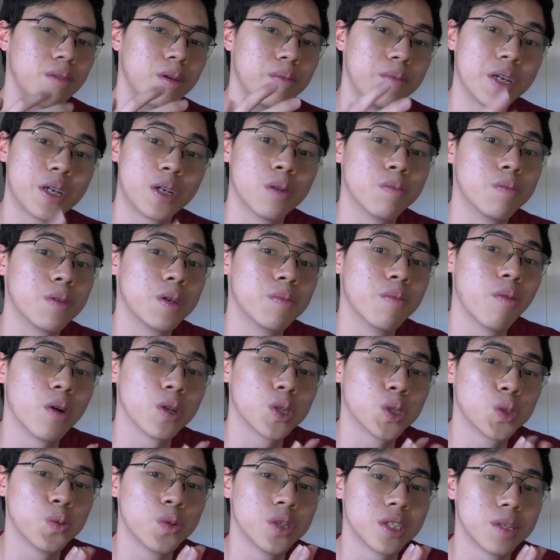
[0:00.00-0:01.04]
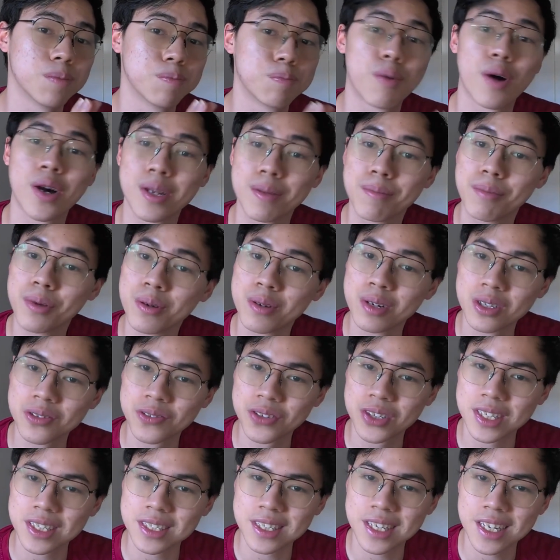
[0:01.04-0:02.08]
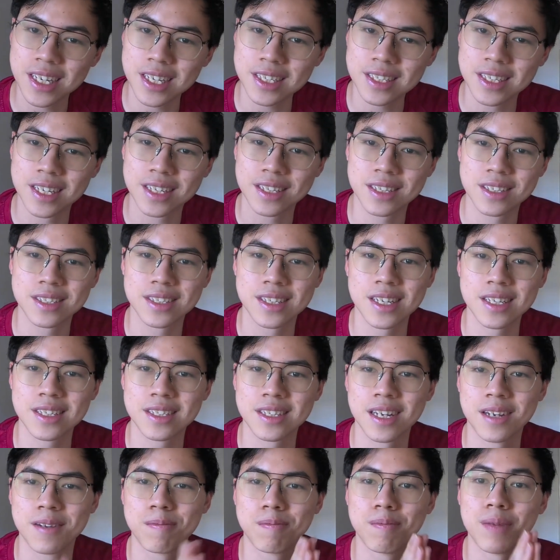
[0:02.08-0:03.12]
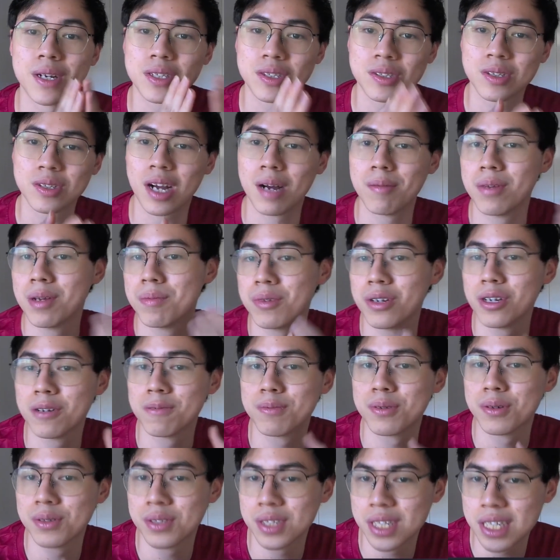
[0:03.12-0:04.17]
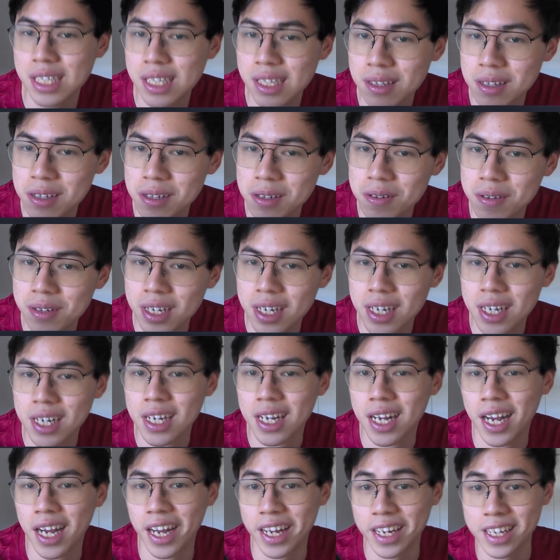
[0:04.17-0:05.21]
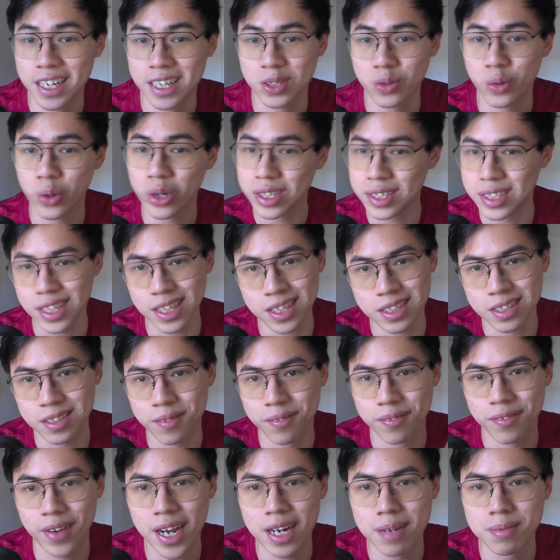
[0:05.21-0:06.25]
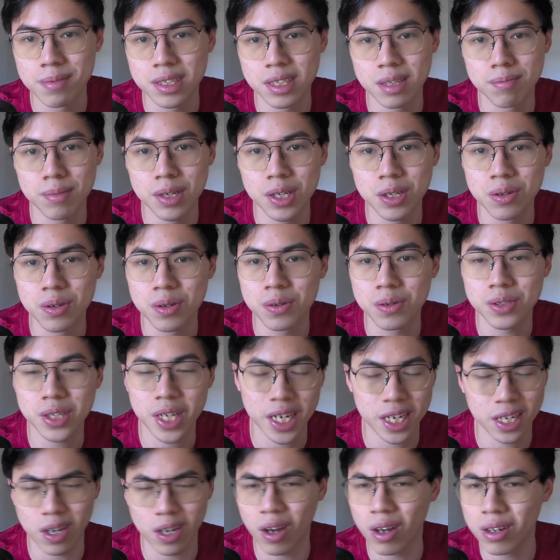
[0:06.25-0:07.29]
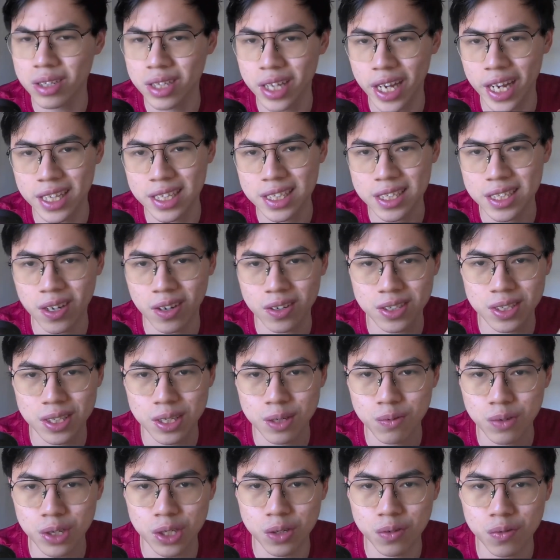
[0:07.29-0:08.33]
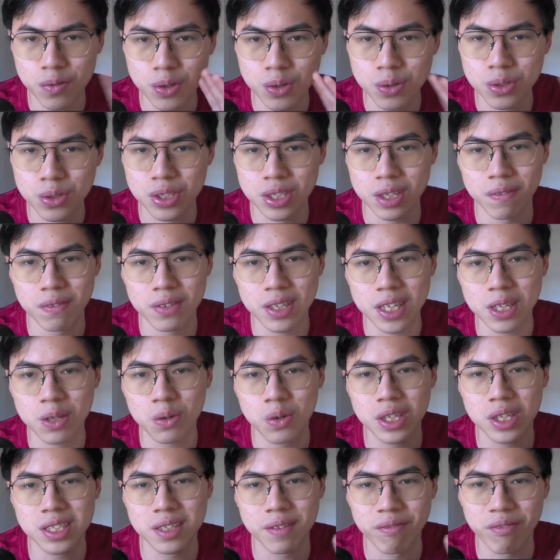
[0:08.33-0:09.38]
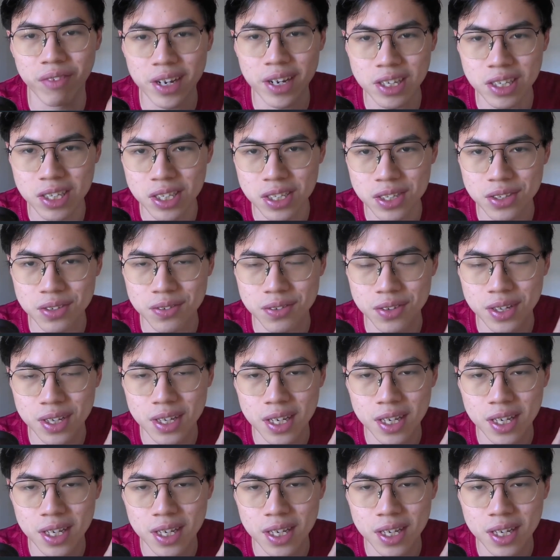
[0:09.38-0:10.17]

maybe it could be more towards bodybuilders for this case, that says that muscle comes with protein alone, and it has 26 vitamins and minerals, 8 antioxidant-rich fruits, 17 greens and veggies,